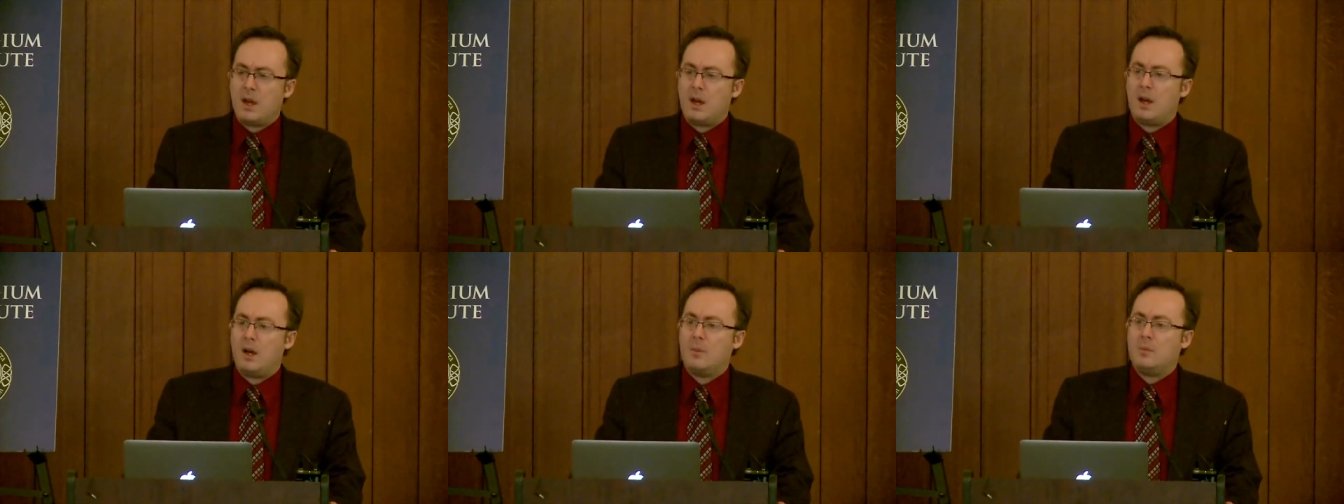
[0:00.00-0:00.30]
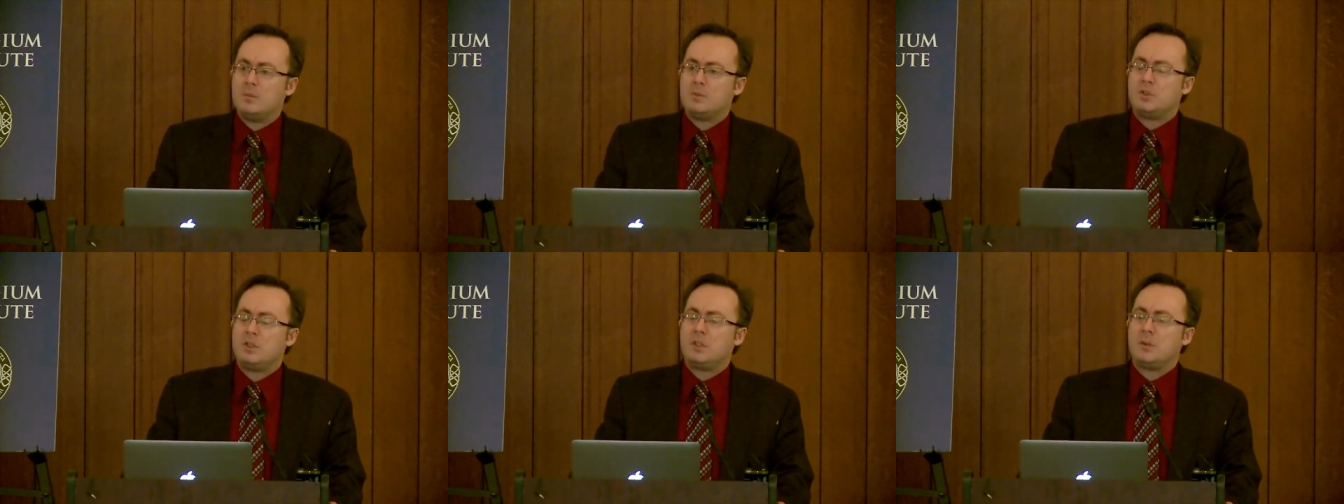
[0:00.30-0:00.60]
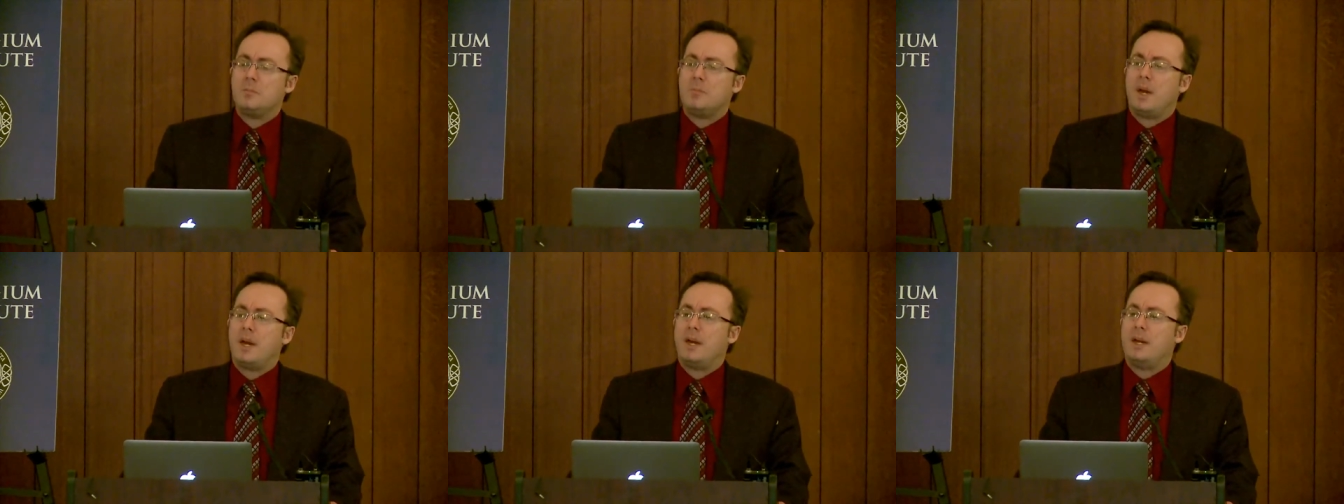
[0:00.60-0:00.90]
Um, she
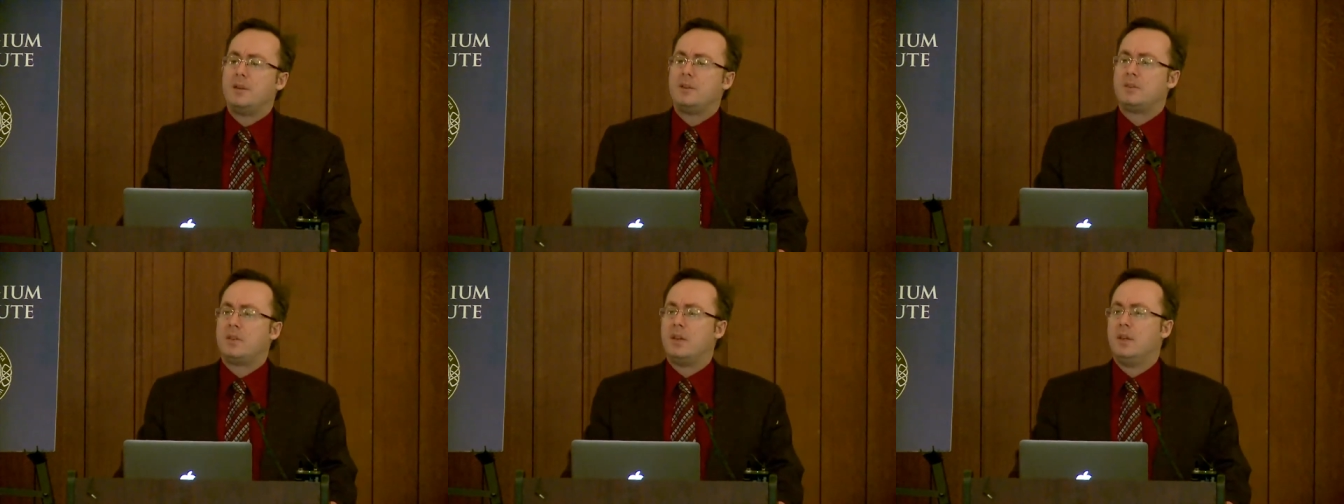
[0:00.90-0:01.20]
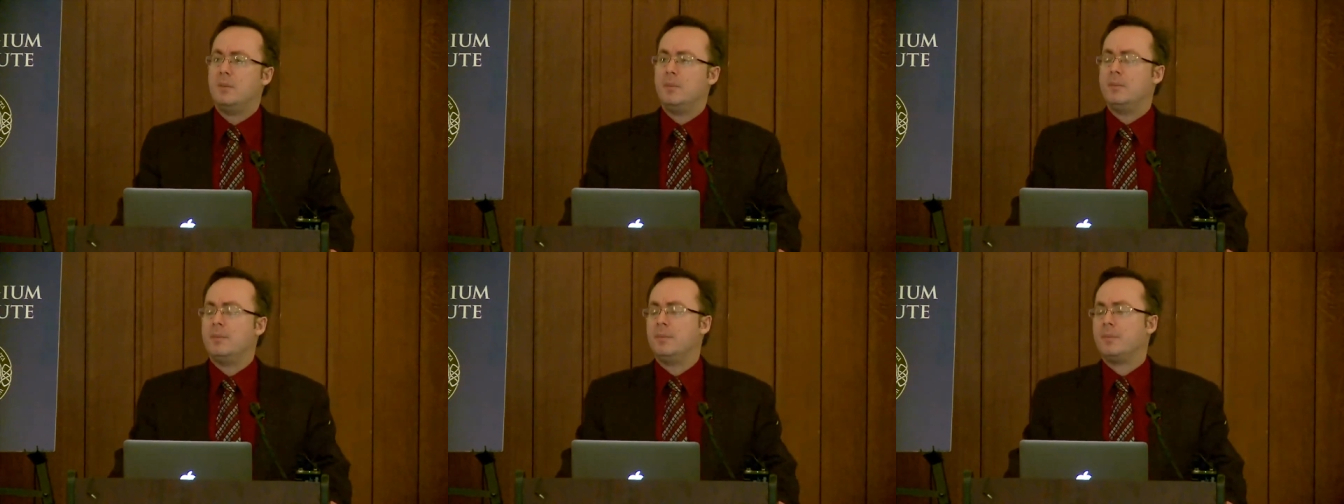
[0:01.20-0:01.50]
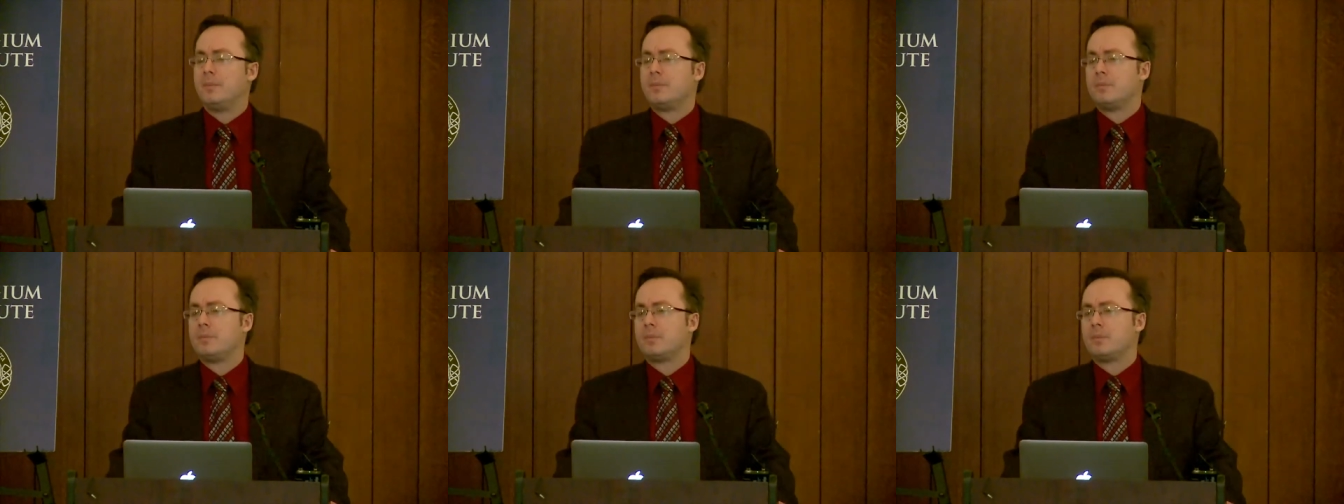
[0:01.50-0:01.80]
compares him
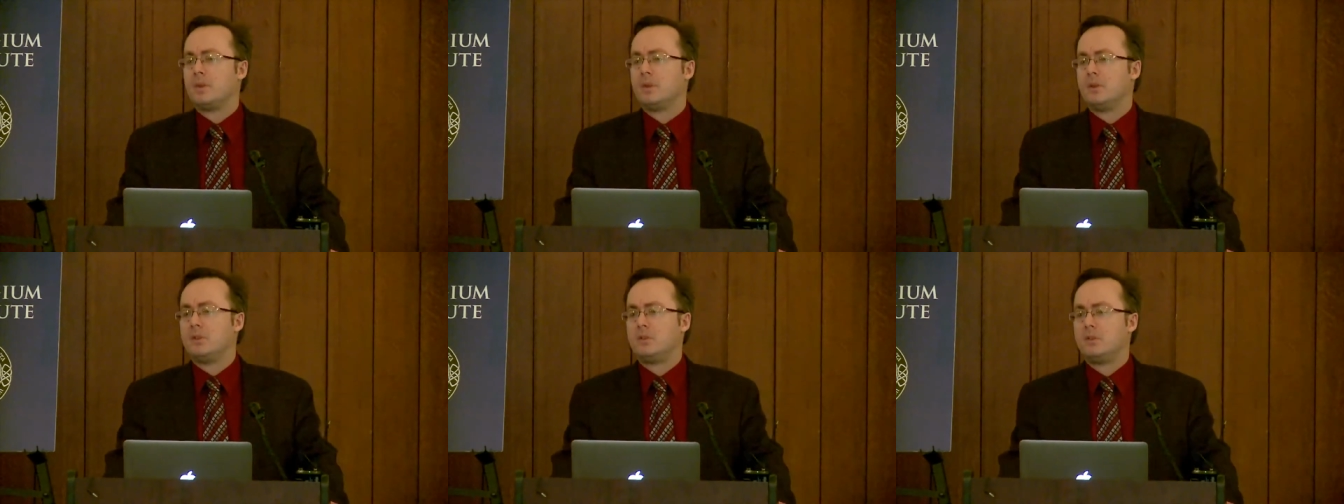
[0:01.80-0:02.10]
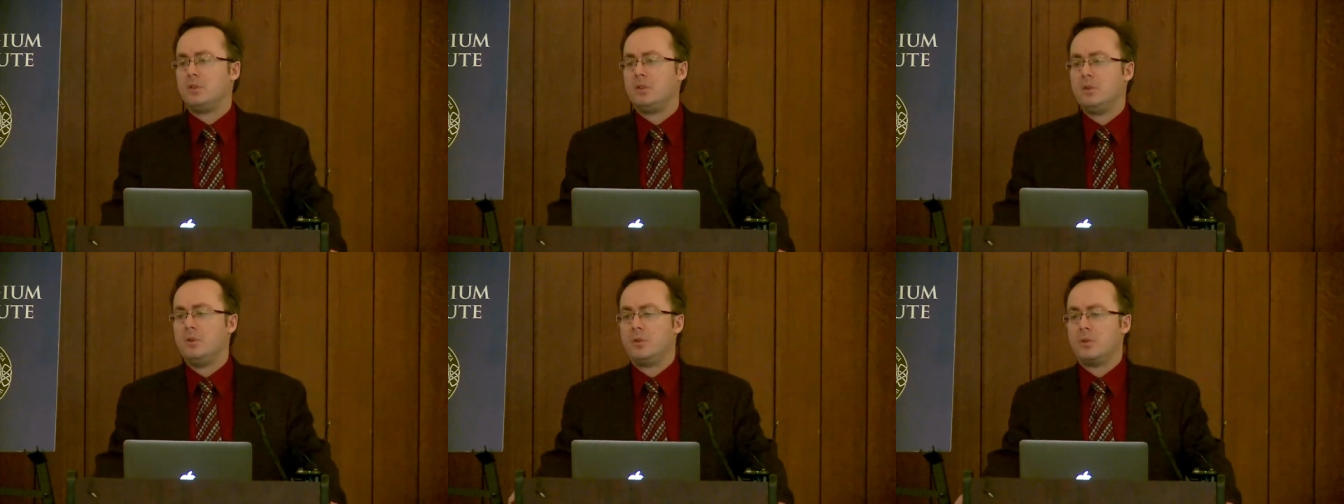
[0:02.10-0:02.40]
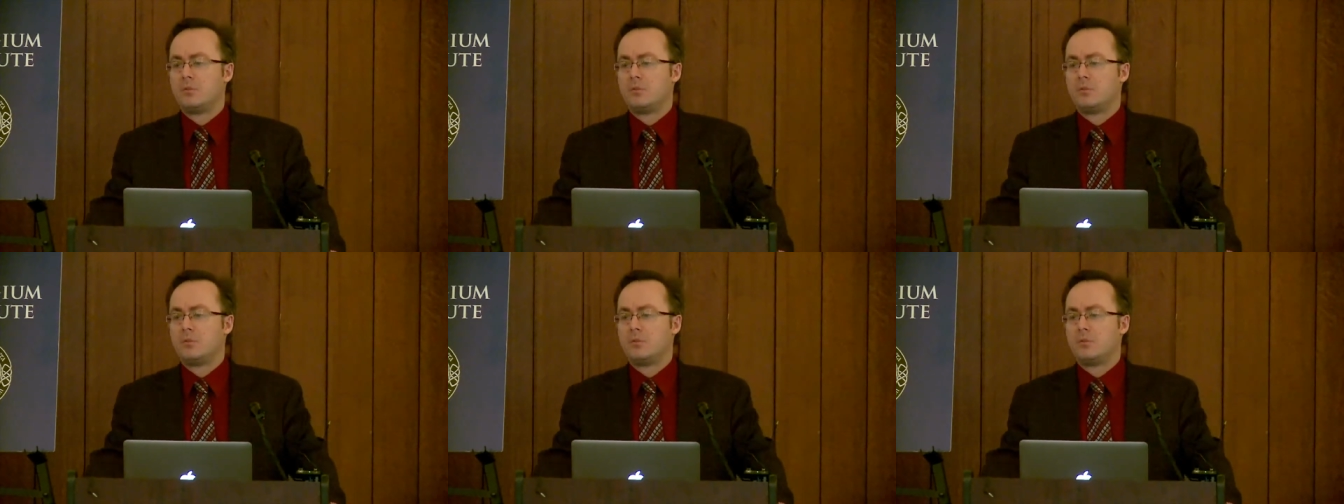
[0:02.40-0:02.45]
to